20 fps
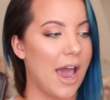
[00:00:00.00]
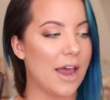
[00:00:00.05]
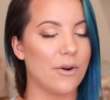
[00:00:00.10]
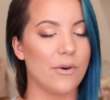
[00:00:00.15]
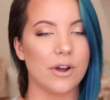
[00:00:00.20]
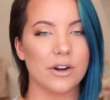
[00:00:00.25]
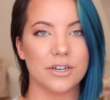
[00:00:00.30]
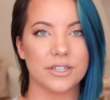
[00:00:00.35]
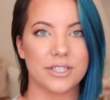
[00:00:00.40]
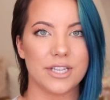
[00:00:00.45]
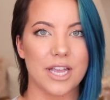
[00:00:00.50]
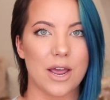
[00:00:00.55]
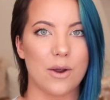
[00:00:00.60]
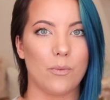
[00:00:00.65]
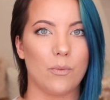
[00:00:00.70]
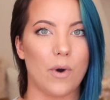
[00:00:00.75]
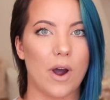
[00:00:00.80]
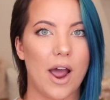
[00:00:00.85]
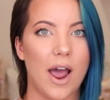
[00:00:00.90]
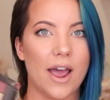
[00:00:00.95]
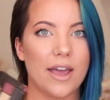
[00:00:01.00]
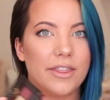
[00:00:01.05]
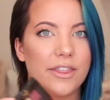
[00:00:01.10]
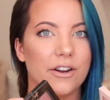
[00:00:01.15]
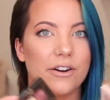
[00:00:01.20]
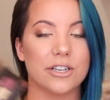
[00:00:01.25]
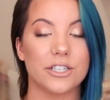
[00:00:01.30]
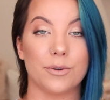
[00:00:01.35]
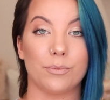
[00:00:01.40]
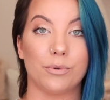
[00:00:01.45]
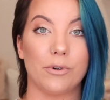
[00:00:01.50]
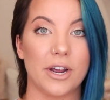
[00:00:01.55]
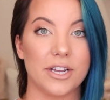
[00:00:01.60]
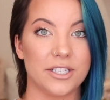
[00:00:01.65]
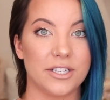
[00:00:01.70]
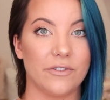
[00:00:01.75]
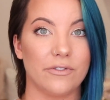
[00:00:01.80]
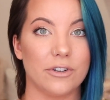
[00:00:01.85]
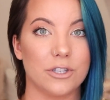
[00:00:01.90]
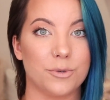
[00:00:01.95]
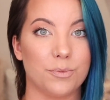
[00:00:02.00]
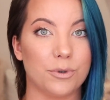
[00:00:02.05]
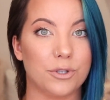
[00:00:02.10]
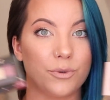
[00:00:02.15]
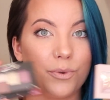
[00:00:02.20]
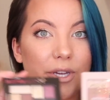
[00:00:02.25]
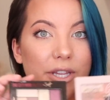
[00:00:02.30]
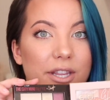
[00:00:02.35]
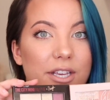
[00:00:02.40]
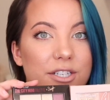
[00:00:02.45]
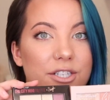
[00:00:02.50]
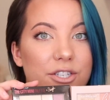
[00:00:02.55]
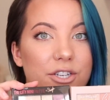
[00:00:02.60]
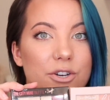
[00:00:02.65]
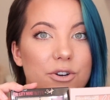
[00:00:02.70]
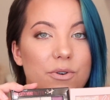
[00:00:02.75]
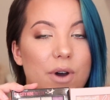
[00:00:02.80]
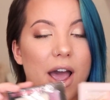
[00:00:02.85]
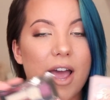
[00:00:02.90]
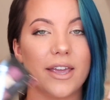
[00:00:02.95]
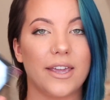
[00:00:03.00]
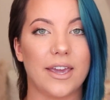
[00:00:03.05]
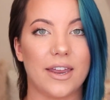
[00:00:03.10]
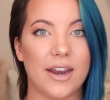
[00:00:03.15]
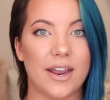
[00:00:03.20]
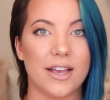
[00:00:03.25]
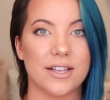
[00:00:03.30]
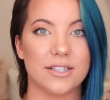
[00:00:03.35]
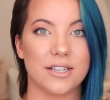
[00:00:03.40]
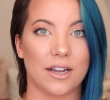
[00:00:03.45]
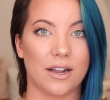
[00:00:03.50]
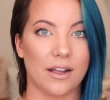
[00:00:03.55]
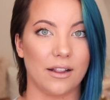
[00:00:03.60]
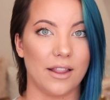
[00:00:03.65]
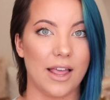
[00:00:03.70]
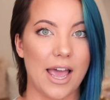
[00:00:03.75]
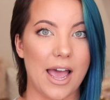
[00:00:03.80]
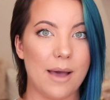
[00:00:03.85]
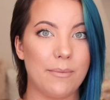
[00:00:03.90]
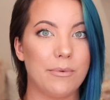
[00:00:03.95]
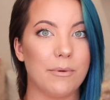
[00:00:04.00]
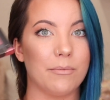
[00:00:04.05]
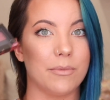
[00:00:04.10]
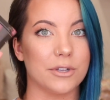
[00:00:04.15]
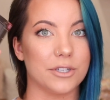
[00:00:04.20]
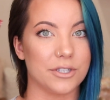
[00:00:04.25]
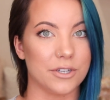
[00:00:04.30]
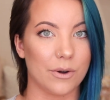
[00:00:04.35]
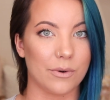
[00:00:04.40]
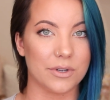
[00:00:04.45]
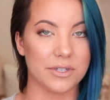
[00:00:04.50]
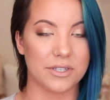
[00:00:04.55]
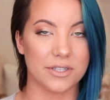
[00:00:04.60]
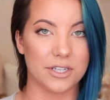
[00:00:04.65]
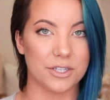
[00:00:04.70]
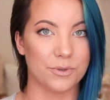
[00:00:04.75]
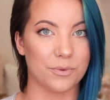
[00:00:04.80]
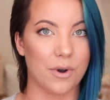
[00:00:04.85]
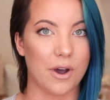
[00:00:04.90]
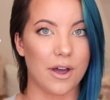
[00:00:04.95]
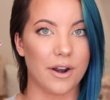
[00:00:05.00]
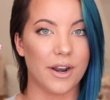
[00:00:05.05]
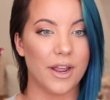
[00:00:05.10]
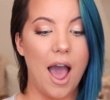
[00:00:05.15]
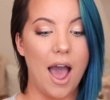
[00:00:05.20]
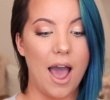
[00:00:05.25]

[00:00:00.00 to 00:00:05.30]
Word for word: I don't understand why there is a price difference between these two. I get it, it's a collab, but so is this one.